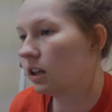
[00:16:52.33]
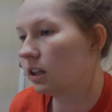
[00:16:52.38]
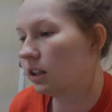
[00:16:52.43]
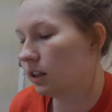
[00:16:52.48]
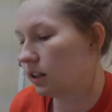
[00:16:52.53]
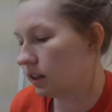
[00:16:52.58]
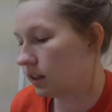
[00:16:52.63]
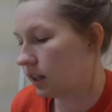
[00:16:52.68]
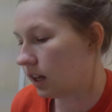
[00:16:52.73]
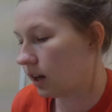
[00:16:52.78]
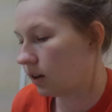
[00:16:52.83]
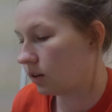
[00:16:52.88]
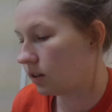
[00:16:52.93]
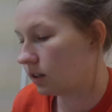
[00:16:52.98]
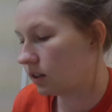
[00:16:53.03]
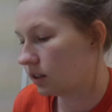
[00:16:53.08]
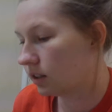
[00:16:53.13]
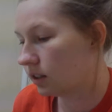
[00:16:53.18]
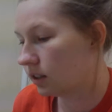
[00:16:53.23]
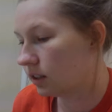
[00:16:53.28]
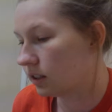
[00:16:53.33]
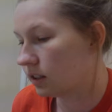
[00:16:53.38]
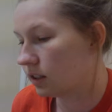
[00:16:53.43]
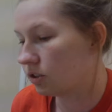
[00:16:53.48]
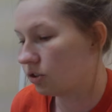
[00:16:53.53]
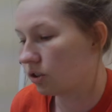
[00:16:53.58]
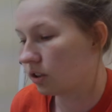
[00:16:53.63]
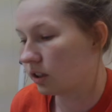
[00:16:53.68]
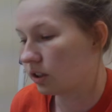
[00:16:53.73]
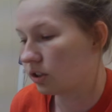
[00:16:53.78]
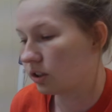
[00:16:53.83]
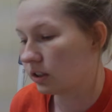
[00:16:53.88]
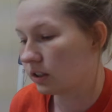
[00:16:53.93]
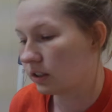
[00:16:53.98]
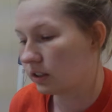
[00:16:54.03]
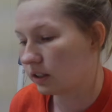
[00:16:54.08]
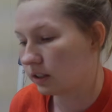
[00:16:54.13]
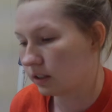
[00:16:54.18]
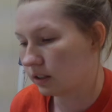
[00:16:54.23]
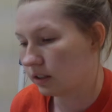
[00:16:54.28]
that essentially just,
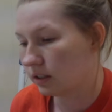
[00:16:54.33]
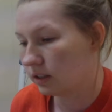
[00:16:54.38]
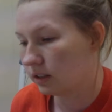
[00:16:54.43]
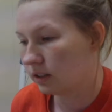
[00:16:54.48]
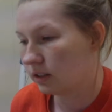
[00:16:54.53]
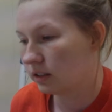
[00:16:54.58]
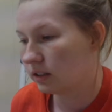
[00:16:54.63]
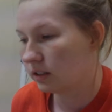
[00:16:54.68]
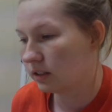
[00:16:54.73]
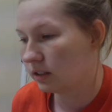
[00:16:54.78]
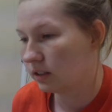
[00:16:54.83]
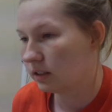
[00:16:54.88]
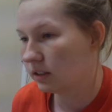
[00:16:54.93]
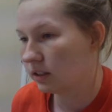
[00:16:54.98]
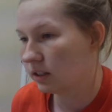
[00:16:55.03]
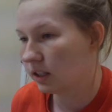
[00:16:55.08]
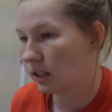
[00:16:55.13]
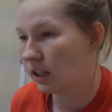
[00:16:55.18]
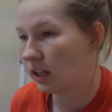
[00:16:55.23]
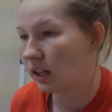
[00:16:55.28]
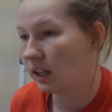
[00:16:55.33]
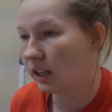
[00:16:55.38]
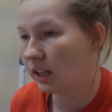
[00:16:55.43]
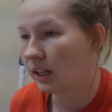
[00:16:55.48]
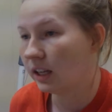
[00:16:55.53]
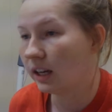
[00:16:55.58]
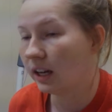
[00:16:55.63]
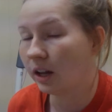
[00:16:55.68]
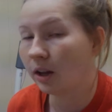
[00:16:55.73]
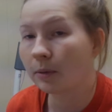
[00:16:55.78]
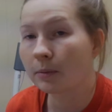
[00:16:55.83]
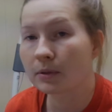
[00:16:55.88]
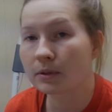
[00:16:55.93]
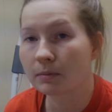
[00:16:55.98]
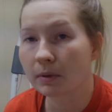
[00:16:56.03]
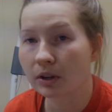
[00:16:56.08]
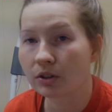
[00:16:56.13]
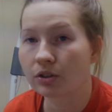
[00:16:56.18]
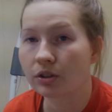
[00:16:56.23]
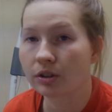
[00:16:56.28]
it helps
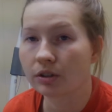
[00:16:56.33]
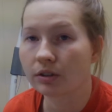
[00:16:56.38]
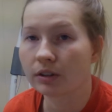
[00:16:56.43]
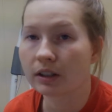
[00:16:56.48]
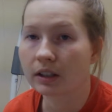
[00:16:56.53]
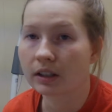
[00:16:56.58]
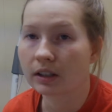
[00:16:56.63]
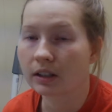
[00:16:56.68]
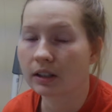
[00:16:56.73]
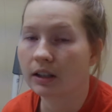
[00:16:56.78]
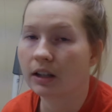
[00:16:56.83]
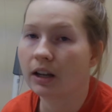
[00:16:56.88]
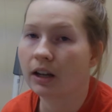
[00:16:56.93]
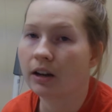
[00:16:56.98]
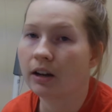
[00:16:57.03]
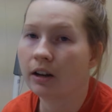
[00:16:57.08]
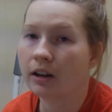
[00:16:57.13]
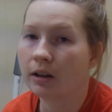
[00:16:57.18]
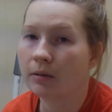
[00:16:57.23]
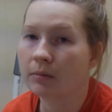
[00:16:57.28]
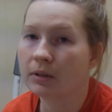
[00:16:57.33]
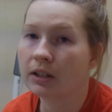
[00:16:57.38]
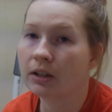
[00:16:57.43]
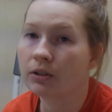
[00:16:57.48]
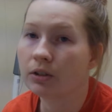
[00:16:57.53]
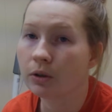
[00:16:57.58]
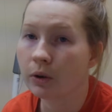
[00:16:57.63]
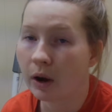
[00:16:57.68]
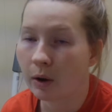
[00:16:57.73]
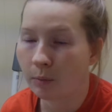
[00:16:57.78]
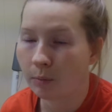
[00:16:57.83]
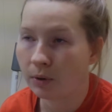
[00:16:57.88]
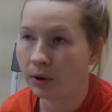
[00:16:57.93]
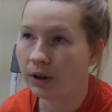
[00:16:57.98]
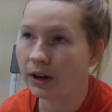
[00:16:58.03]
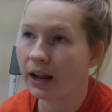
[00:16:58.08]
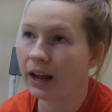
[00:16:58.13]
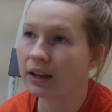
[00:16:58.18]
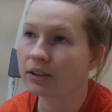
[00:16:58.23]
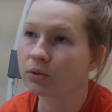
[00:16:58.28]
measure the CO2 output
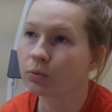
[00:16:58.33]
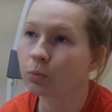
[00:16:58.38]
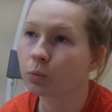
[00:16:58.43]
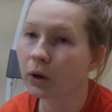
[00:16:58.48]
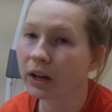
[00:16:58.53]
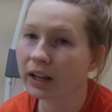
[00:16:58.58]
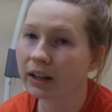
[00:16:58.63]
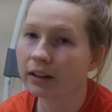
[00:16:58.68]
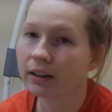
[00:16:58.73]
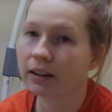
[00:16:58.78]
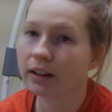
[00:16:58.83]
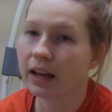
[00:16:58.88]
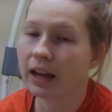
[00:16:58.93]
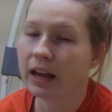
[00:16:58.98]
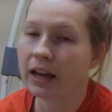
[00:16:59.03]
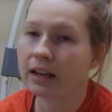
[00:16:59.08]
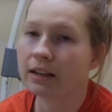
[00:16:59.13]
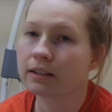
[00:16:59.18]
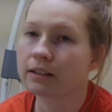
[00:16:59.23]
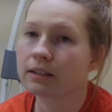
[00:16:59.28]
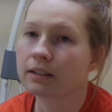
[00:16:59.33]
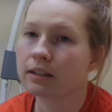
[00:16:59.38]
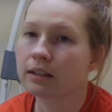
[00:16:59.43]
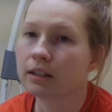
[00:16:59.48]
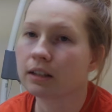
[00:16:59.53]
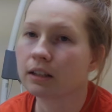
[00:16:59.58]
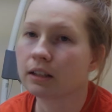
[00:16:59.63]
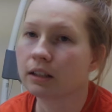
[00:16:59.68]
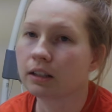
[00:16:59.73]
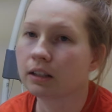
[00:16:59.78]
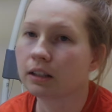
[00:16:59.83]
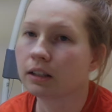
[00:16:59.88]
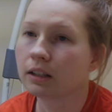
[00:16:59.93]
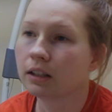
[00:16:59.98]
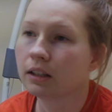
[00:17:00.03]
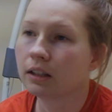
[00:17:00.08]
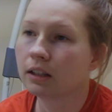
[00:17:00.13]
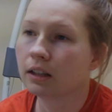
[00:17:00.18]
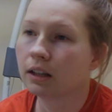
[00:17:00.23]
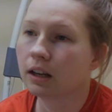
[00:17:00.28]
as well as the
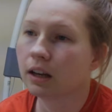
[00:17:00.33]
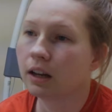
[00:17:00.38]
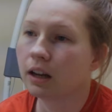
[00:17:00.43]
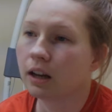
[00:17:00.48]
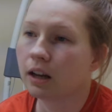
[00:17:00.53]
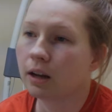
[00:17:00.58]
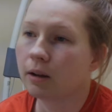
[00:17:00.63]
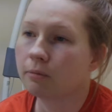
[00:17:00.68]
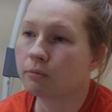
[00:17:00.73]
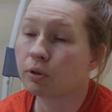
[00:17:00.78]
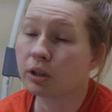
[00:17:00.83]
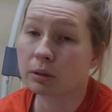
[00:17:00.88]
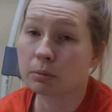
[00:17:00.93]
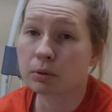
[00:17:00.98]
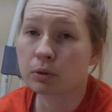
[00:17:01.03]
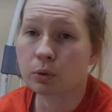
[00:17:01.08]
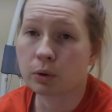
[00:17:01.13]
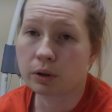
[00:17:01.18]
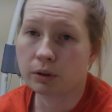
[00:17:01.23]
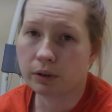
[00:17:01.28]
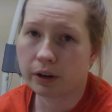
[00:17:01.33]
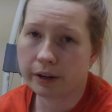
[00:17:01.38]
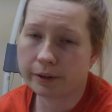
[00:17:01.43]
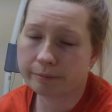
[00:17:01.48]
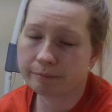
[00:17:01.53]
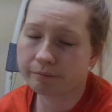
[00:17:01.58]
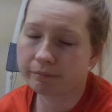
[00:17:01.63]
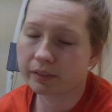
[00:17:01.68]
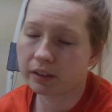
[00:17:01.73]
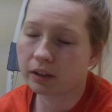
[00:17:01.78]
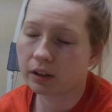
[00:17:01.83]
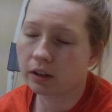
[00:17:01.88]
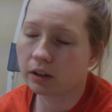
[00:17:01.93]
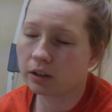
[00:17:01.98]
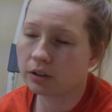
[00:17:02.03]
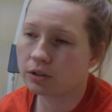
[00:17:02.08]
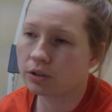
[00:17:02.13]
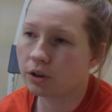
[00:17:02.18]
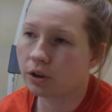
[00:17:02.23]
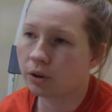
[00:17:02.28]
respiratory rate.
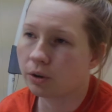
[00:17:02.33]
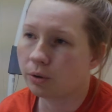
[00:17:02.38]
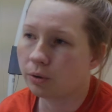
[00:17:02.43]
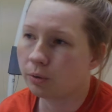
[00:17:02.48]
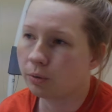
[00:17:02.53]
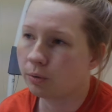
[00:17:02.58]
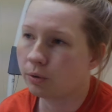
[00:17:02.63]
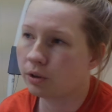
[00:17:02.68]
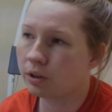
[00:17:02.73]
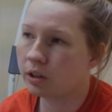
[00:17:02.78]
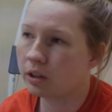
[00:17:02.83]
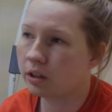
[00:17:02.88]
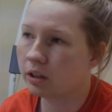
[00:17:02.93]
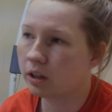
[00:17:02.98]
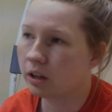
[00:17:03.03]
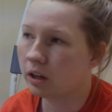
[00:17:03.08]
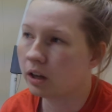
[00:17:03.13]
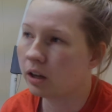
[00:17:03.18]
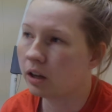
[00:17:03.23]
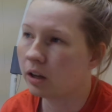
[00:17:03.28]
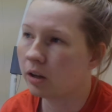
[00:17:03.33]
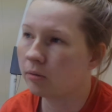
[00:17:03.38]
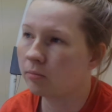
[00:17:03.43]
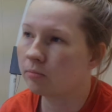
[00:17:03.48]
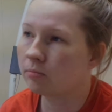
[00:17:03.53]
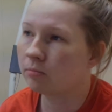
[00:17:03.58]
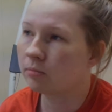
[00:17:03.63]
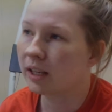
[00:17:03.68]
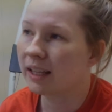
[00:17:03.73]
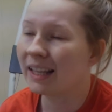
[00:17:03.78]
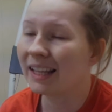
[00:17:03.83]
So, and then the